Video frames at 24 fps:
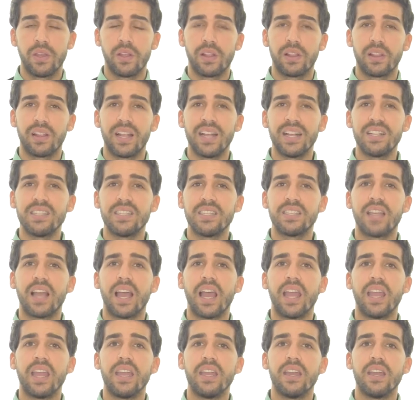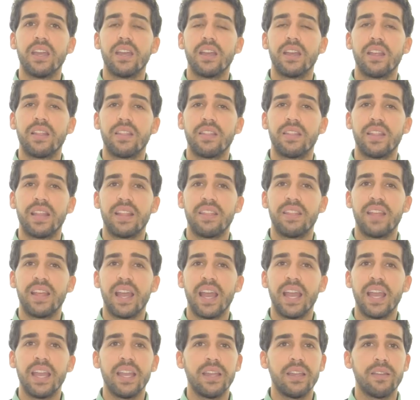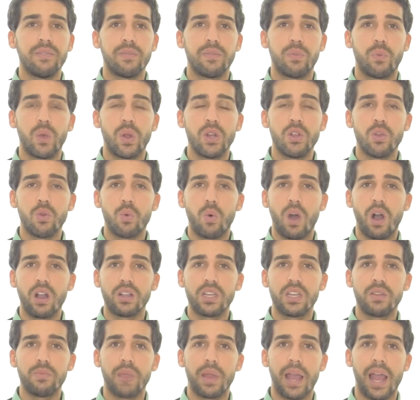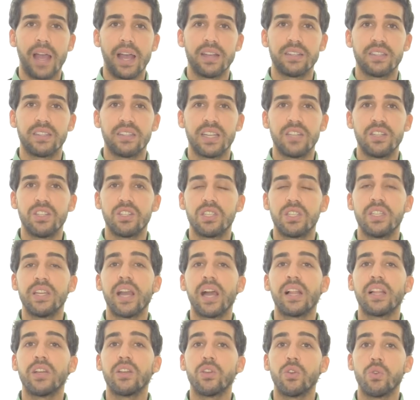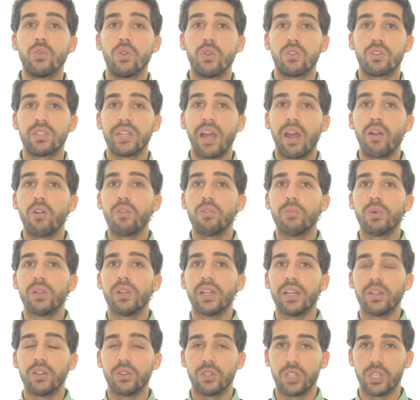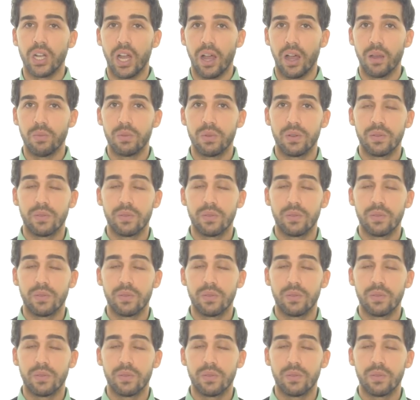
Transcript: Let's say that when you're walking past, they just yell at you, "You're terrible at your job."